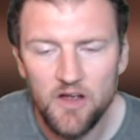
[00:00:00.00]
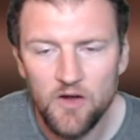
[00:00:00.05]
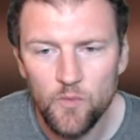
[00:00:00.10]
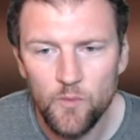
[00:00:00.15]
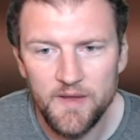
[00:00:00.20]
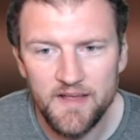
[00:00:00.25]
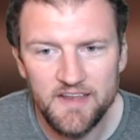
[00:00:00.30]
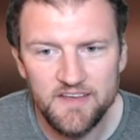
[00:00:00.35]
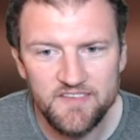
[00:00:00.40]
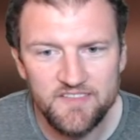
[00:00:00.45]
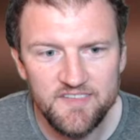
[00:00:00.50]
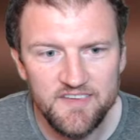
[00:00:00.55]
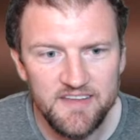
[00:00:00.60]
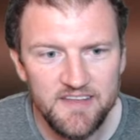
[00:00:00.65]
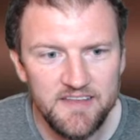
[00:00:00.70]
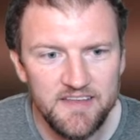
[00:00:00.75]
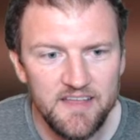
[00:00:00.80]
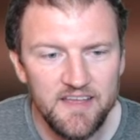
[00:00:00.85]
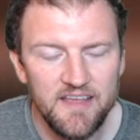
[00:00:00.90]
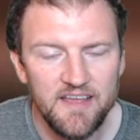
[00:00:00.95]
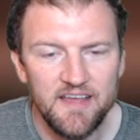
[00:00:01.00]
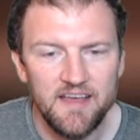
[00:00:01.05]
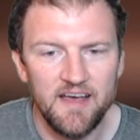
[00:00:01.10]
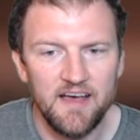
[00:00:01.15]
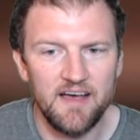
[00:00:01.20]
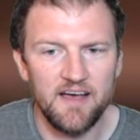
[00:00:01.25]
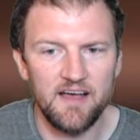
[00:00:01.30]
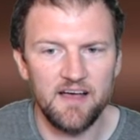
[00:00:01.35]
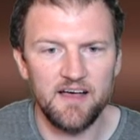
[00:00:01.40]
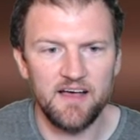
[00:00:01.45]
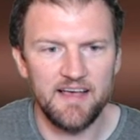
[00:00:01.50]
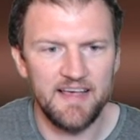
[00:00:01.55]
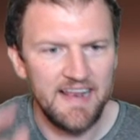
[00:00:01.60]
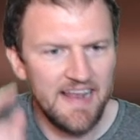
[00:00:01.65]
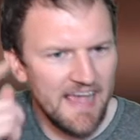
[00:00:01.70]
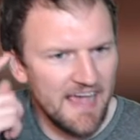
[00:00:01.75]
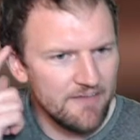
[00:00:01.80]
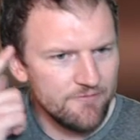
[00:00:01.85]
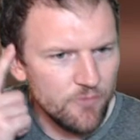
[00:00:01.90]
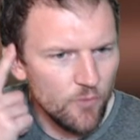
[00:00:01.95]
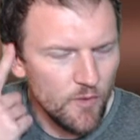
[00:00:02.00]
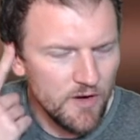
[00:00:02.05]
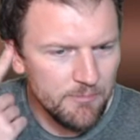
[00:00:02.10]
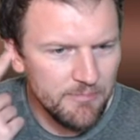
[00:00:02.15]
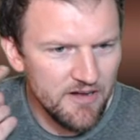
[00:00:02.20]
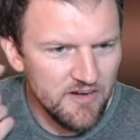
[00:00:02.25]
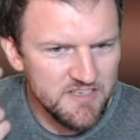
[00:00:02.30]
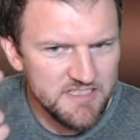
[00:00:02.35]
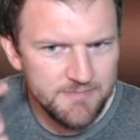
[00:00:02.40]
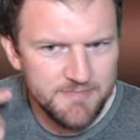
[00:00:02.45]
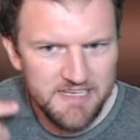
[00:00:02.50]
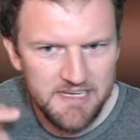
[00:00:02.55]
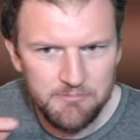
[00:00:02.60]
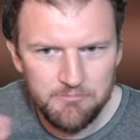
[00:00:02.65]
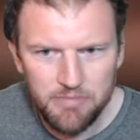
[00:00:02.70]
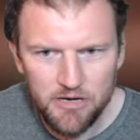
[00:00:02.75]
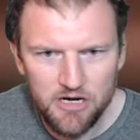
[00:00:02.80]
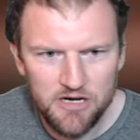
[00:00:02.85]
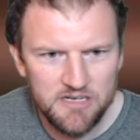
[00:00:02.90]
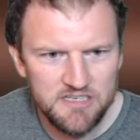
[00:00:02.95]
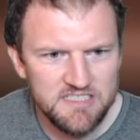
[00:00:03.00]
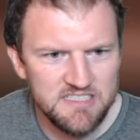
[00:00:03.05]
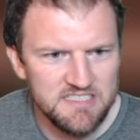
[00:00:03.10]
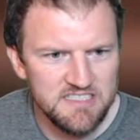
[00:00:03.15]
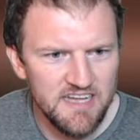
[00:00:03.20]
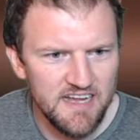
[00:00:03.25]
we can see an ad for what appears to be a purse.